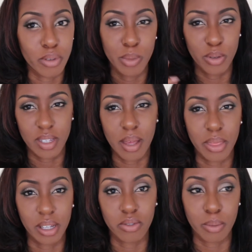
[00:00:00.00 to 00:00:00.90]
remove certain
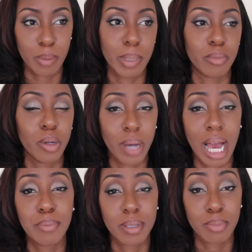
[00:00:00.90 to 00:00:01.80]
things from your memory,
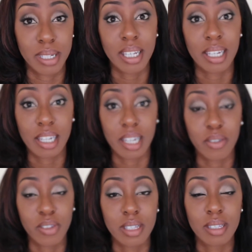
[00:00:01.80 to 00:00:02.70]
perhaps particularly
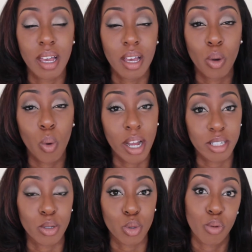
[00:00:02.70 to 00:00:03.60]
if it's
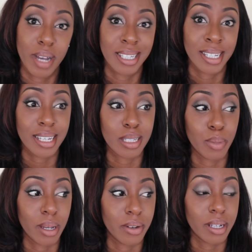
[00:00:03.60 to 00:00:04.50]
quite a traumatic
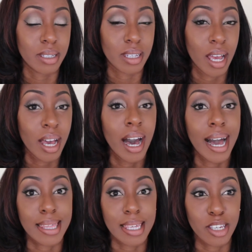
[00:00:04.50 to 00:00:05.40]
experience,
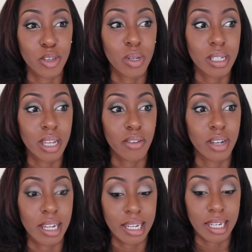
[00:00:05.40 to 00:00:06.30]
I think you can
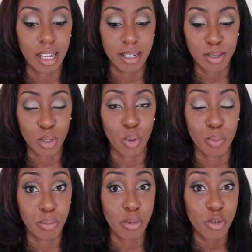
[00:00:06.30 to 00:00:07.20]
definitely learn to
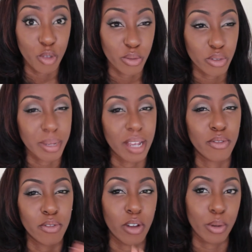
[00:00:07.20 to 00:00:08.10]
move on from it and
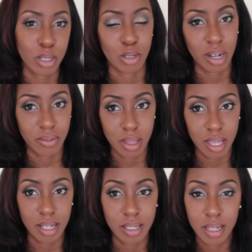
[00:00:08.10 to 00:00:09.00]
focus on other
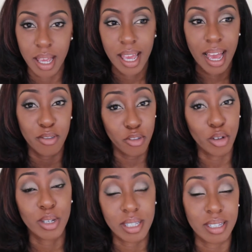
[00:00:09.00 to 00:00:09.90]
things. And
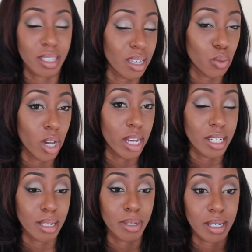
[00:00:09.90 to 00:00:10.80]
focus is a key word
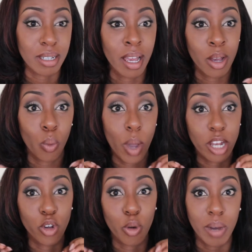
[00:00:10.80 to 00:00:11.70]
here, because
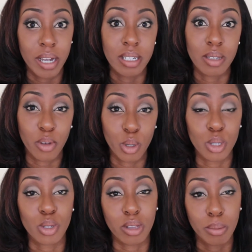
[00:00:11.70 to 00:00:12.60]
when your mind is
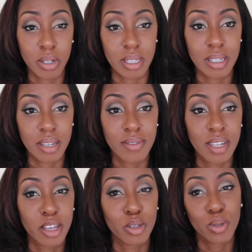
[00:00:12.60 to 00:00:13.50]
focused on the positives,
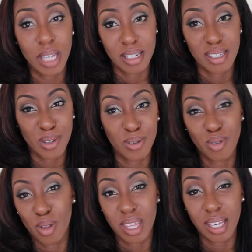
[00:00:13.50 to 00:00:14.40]
you tend to
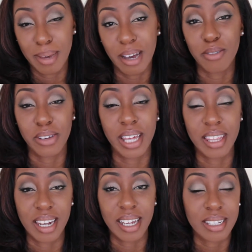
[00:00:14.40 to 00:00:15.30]
not think about or forget
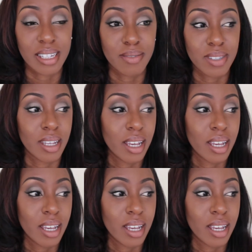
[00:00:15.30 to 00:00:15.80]
the negatives.